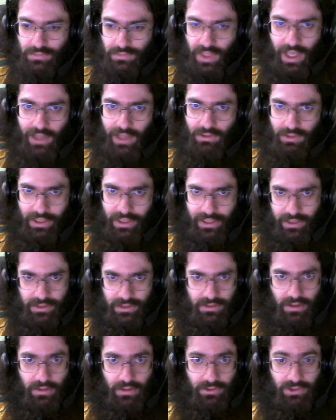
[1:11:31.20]
I don't like
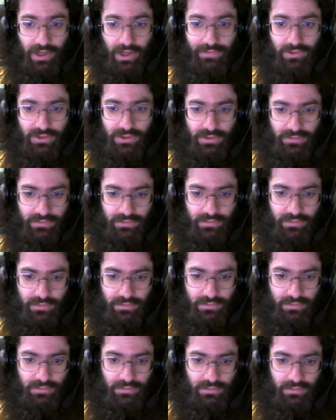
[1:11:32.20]
installing drivers.
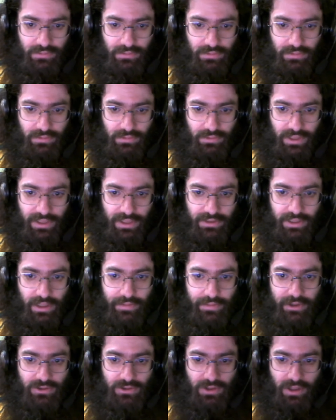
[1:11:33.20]
Last
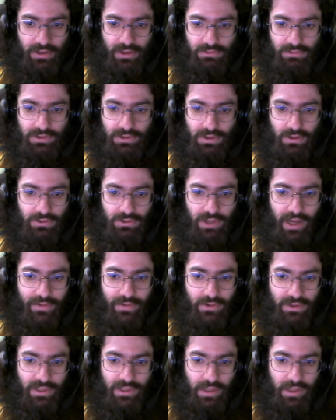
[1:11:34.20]
time I tried to install drivers,